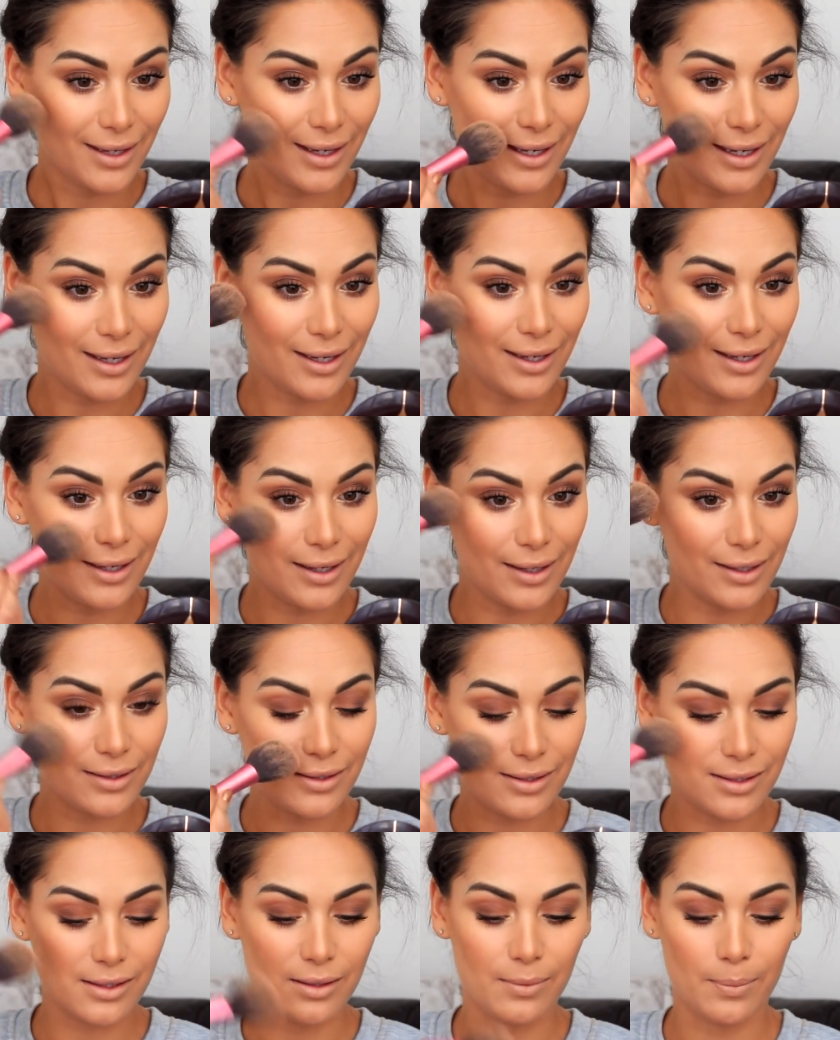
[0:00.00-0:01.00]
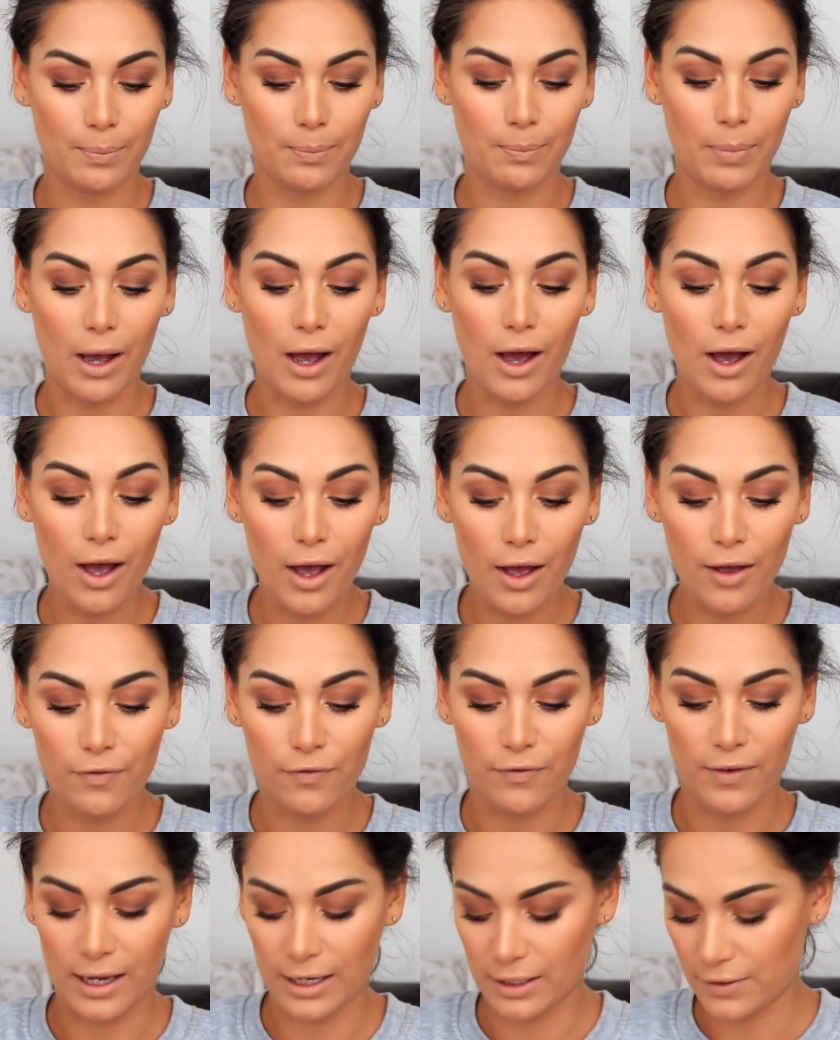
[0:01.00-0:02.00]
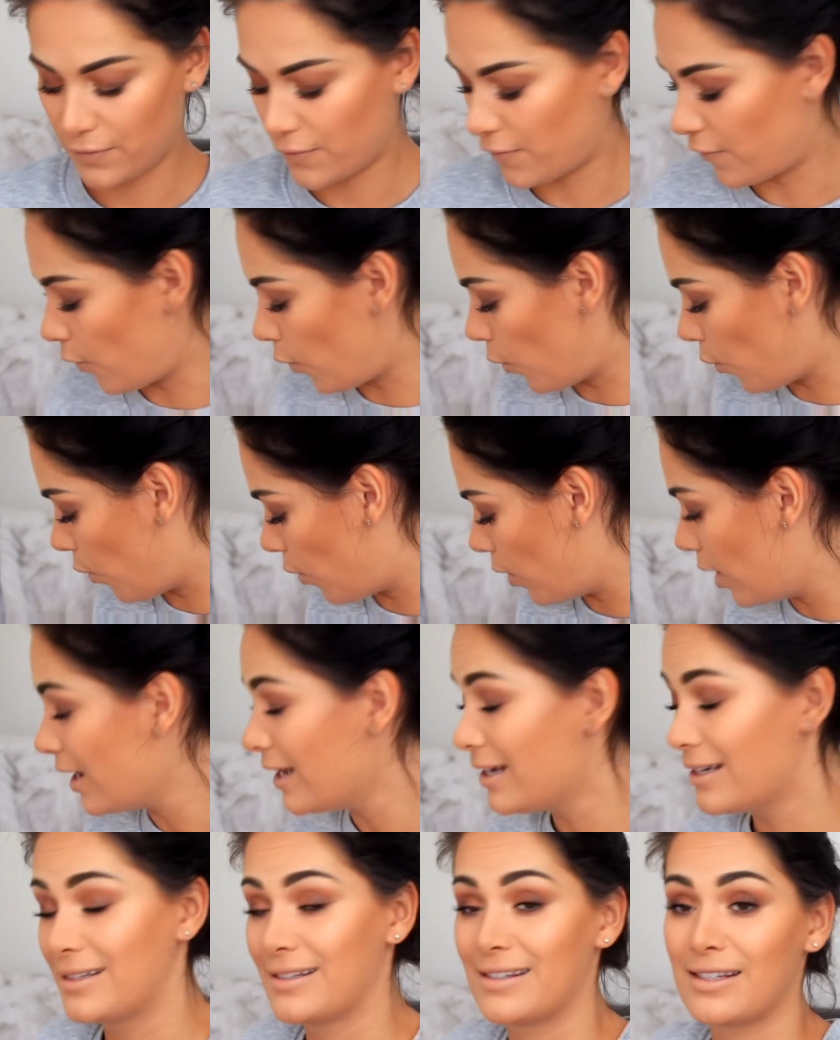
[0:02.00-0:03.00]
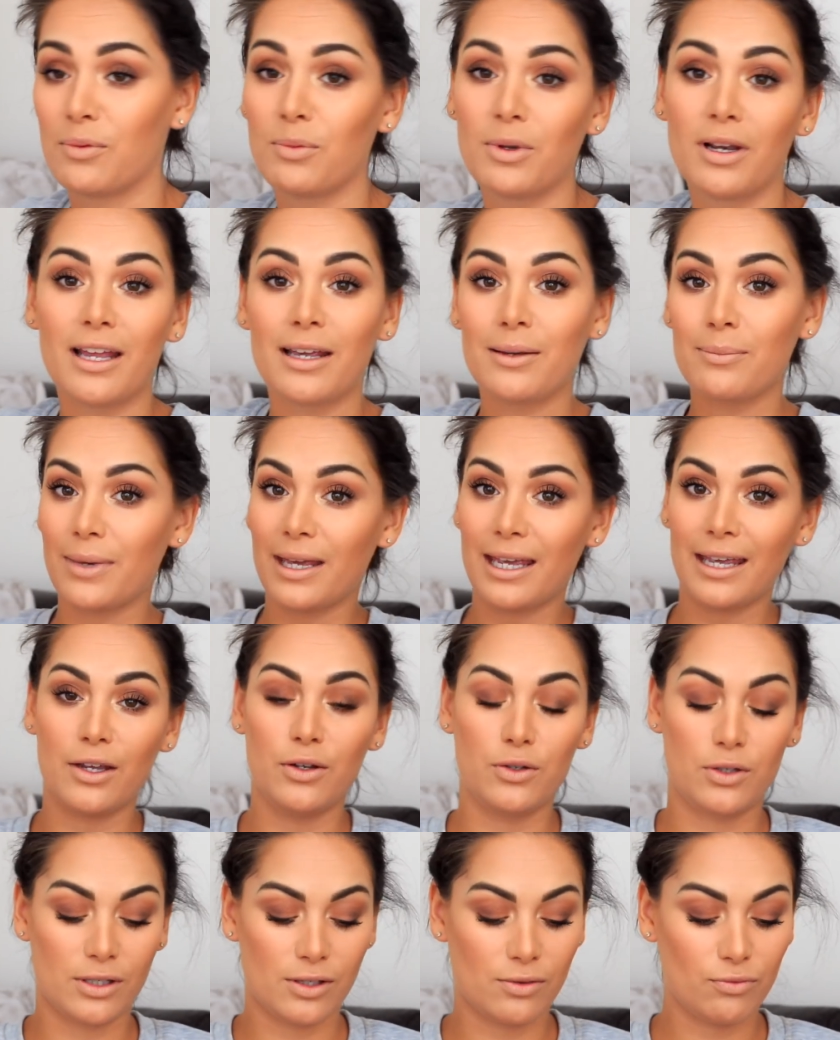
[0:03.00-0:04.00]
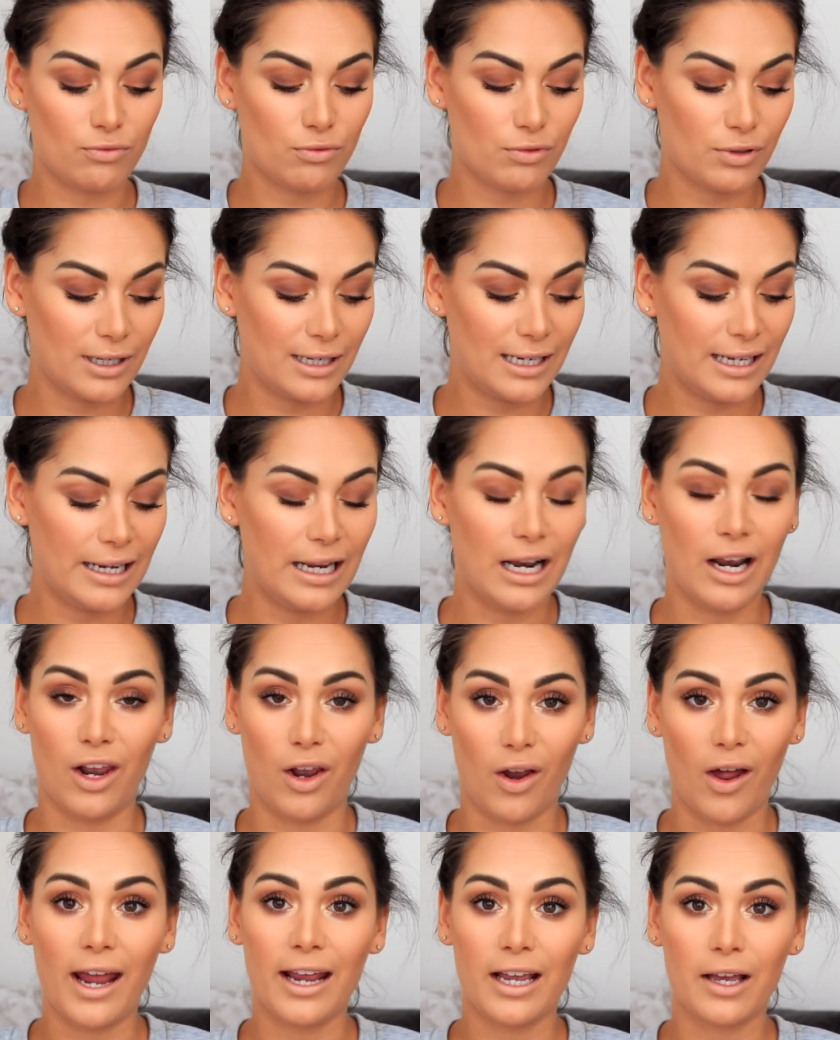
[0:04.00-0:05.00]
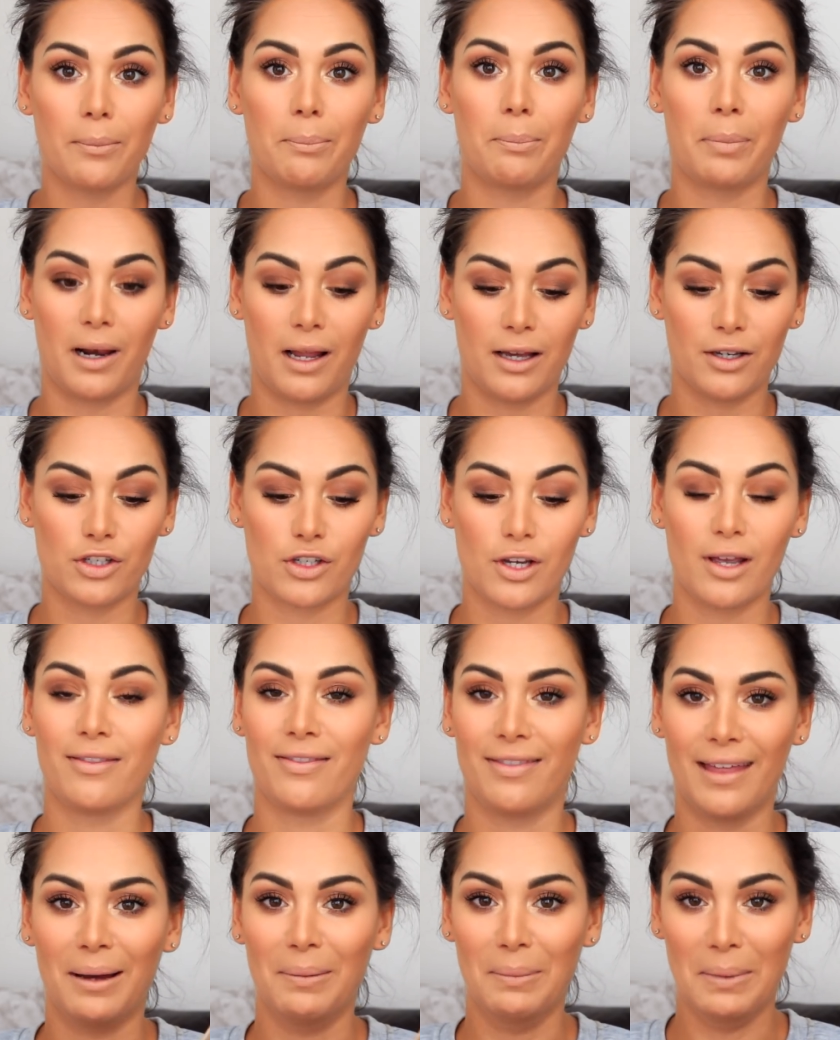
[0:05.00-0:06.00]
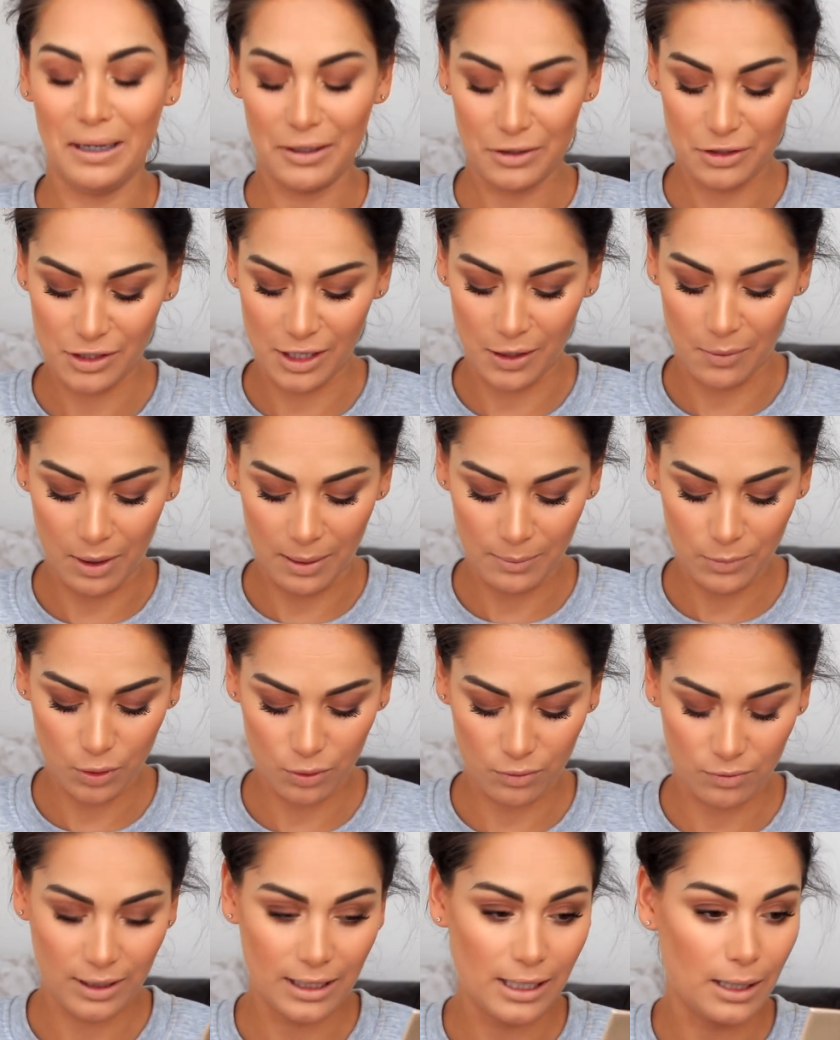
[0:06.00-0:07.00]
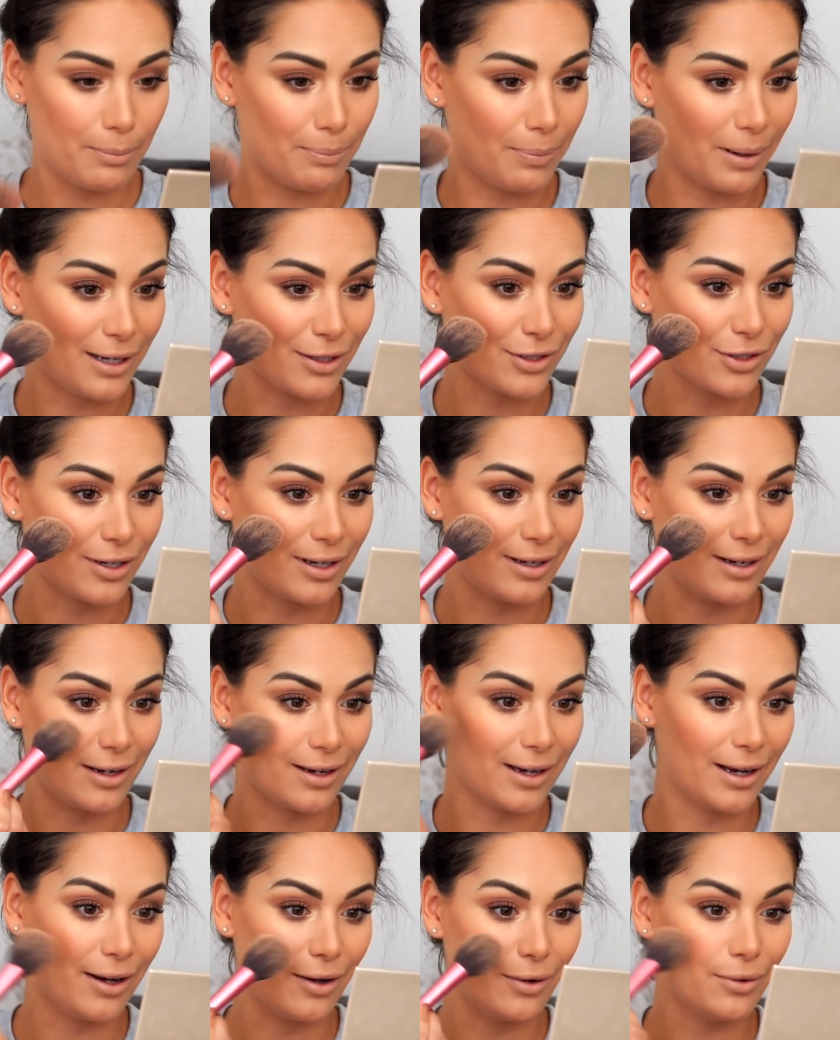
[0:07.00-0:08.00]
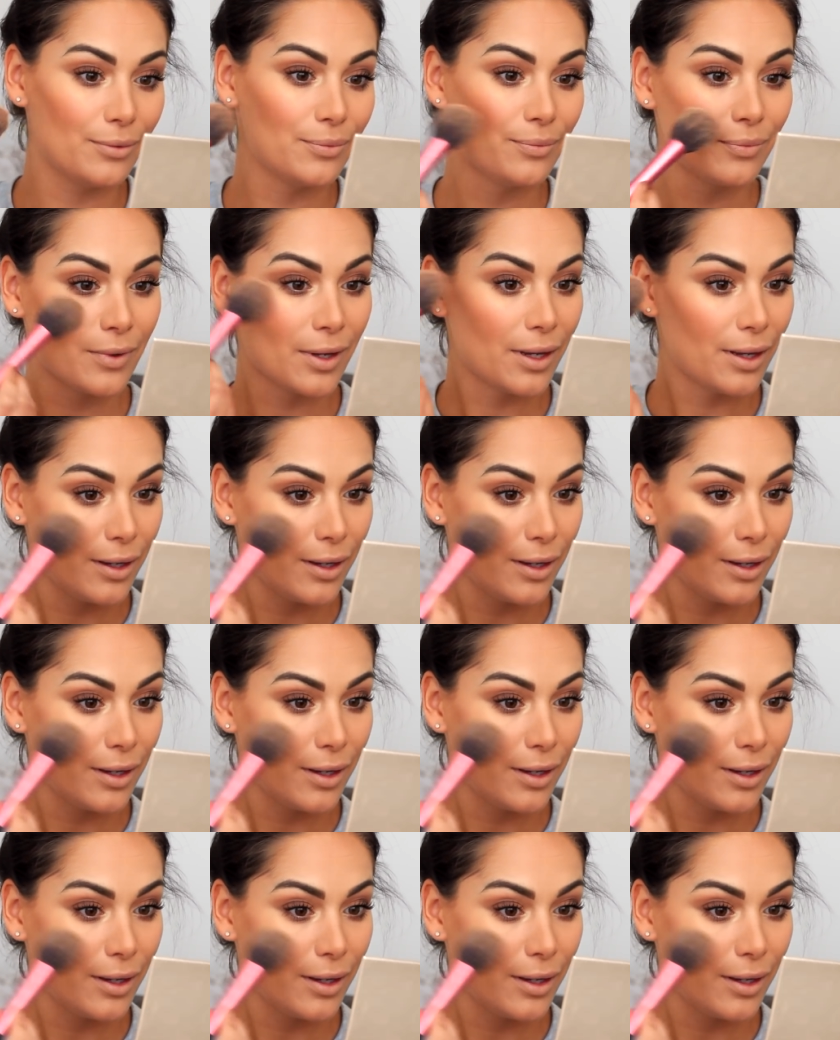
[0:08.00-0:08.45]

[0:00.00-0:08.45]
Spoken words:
It is perfect for someone like me who doesn't really like blush that much. So I'm not really a blush kind of girl.